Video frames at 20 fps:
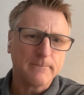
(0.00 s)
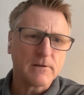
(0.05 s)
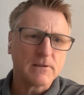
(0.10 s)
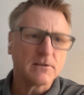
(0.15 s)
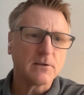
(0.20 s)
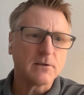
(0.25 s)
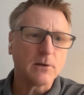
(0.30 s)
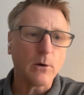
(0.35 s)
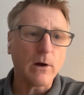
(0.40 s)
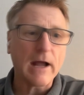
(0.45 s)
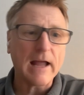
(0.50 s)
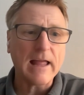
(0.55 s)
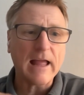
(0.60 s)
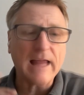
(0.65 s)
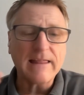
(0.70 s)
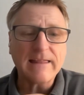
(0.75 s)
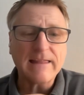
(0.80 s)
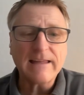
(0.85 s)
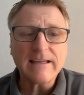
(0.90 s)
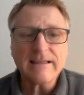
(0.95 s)
So I,
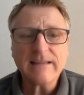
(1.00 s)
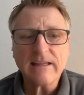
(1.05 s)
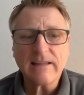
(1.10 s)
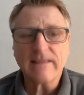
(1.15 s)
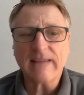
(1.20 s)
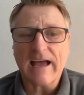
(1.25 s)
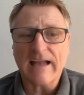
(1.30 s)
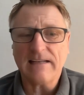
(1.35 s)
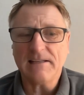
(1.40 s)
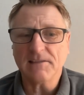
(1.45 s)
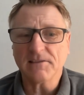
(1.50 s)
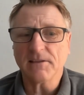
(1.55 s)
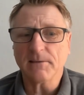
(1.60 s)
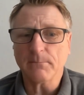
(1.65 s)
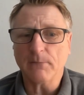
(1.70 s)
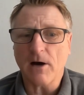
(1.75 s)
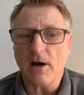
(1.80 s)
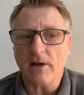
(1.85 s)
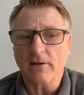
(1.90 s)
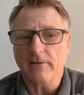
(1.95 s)
I think that that is the
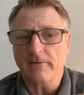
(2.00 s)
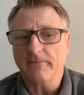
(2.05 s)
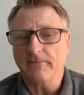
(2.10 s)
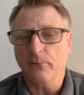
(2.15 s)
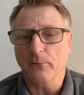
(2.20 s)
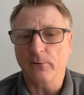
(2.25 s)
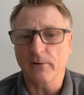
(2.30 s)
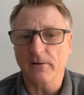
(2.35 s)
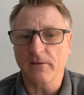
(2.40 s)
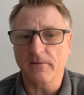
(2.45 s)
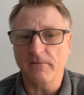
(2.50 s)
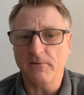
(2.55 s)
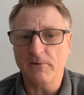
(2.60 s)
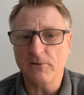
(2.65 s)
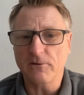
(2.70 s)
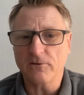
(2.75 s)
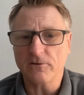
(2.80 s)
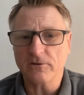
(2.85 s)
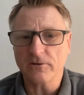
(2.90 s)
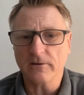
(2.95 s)
model for the
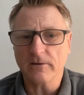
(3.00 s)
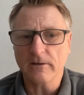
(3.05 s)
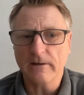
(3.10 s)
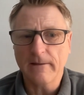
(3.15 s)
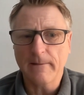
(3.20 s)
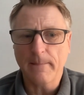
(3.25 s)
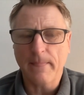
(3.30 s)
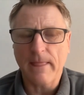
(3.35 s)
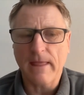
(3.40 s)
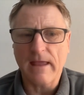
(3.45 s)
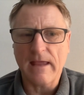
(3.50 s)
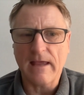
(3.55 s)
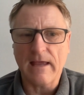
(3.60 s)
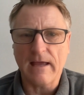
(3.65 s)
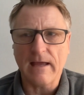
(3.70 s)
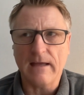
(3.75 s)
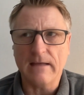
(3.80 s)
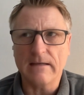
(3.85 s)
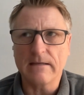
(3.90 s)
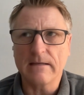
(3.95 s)
future.
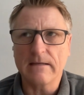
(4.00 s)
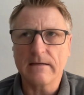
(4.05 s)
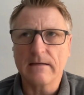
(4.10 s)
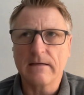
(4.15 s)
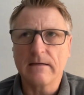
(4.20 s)
And